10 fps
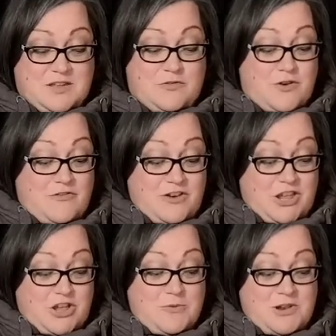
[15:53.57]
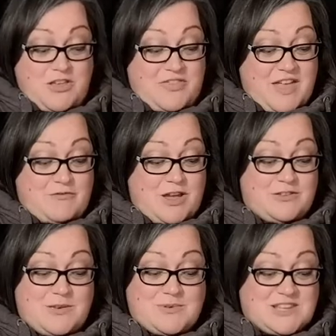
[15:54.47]
For every human on that
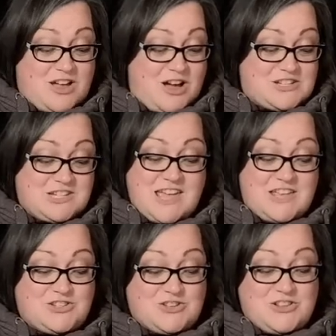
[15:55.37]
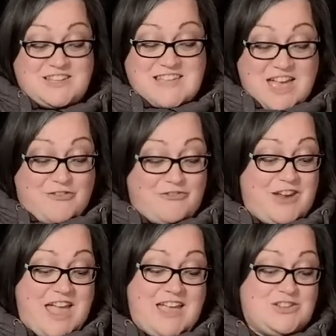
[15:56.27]
road there was a guardian angel, and
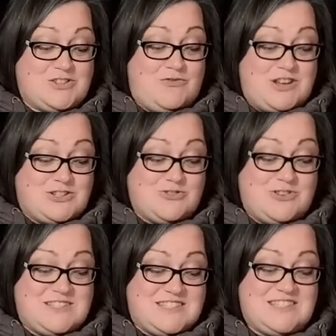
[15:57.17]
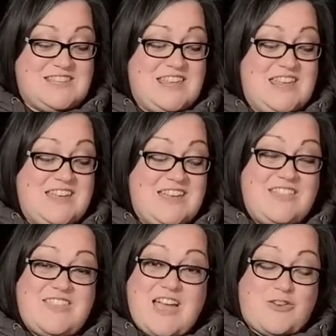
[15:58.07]
every angel rejoiced to see
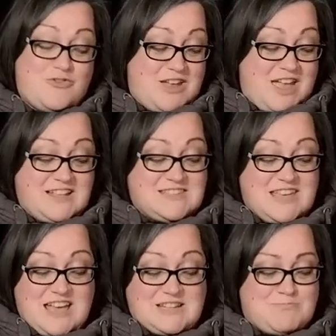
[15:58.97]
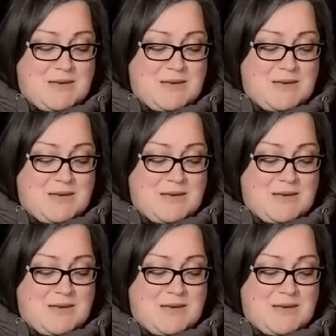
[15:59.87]
their Creator and